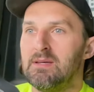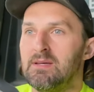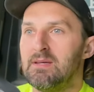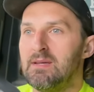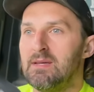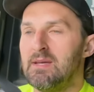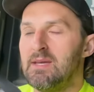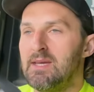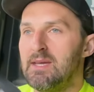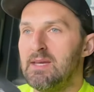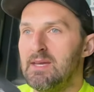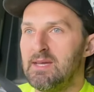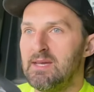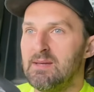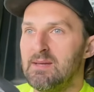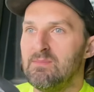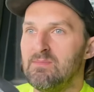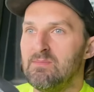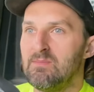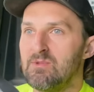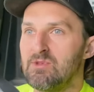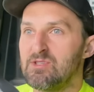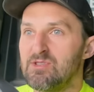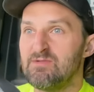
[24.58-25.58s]
and um,
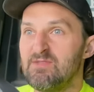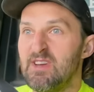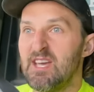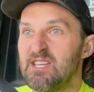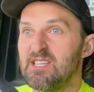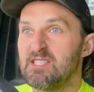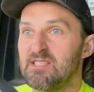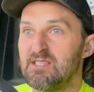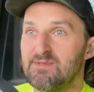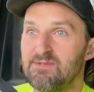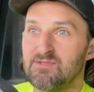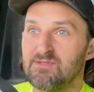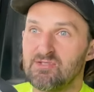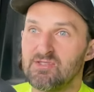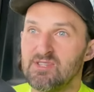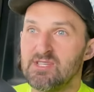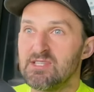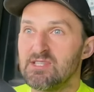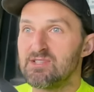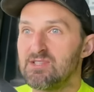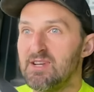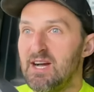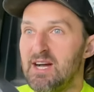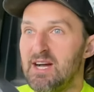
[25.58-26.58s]
um, was arrested for
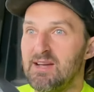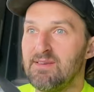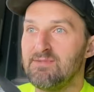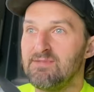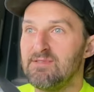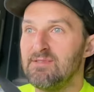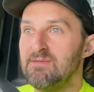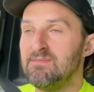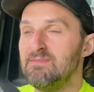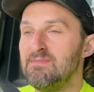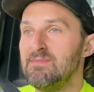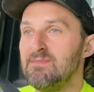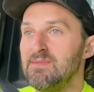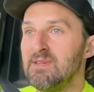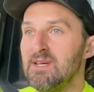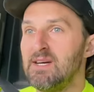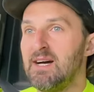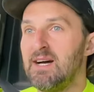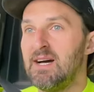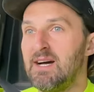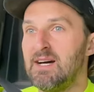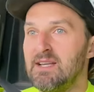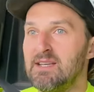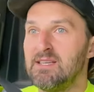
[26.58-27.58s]
drink driving,
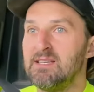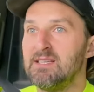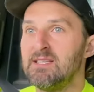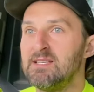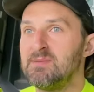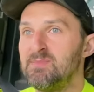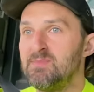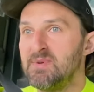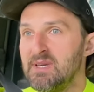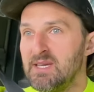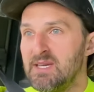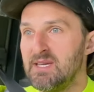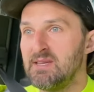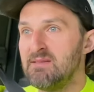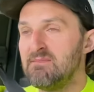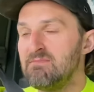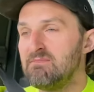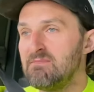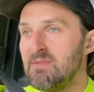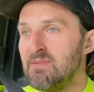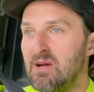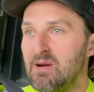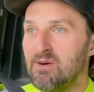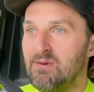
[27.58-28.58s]
and it's
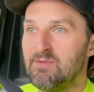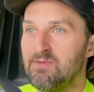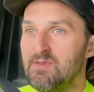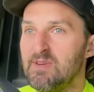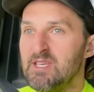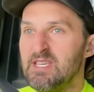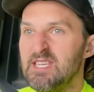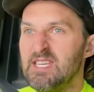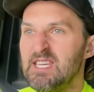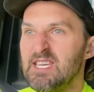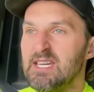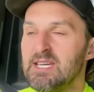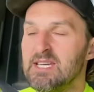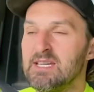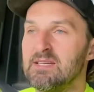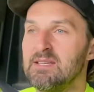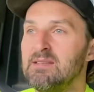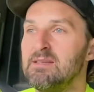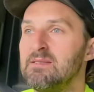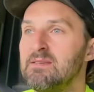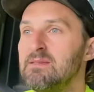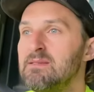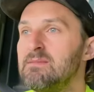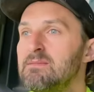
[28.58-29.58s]
been over a year
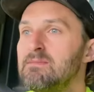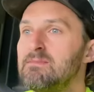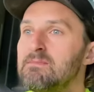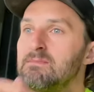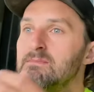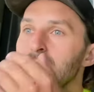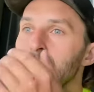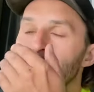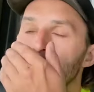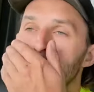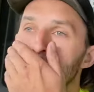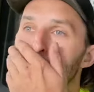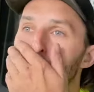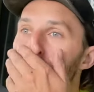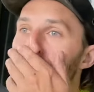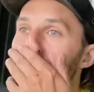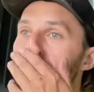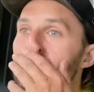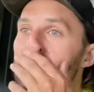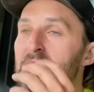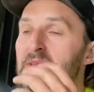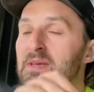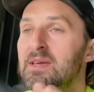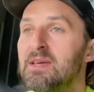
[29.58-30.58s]

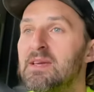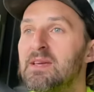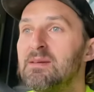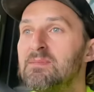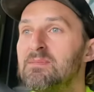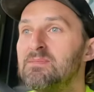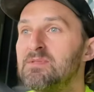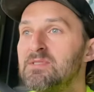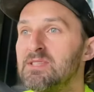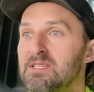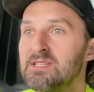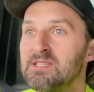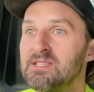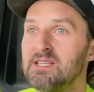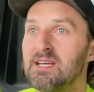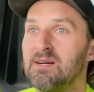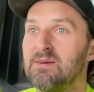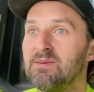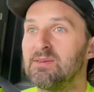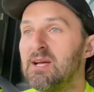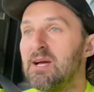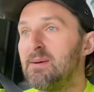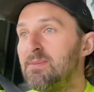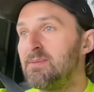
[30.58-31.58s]
um, since that
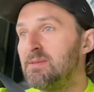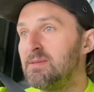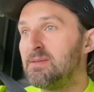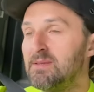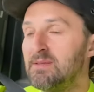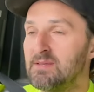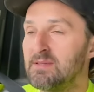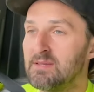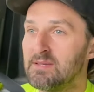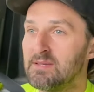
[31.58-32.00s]
happened.